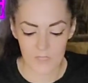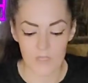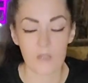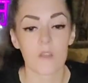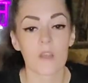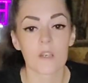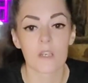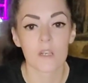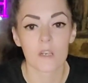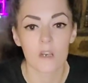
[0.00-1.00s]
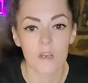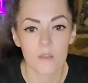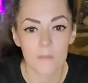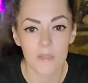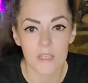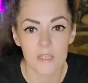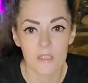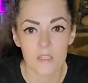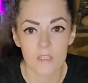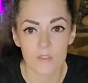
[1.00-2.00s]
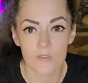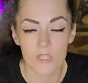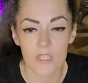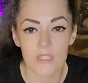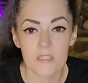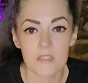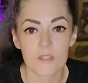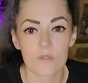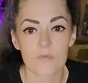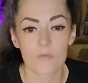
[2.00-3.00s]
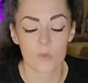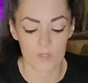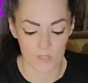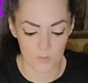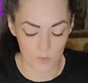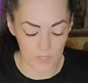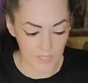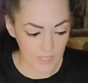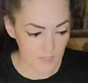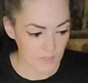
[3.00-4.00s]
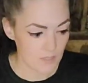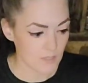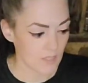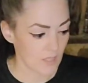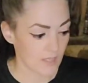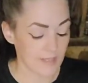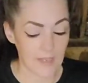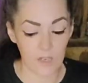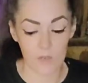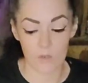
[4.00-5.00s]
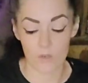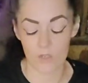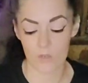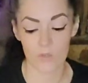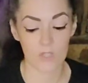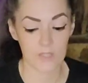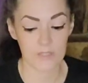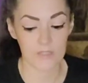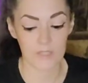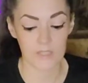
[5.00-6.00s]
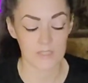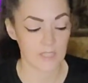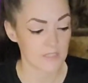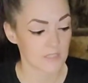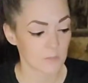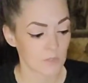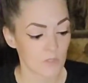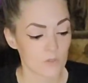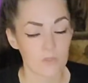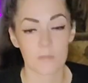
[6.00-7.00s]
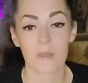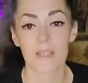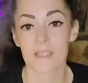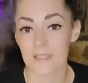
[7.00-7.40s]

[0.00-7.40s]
Now there are the main ingredients for this working. Now you could take some of those and make an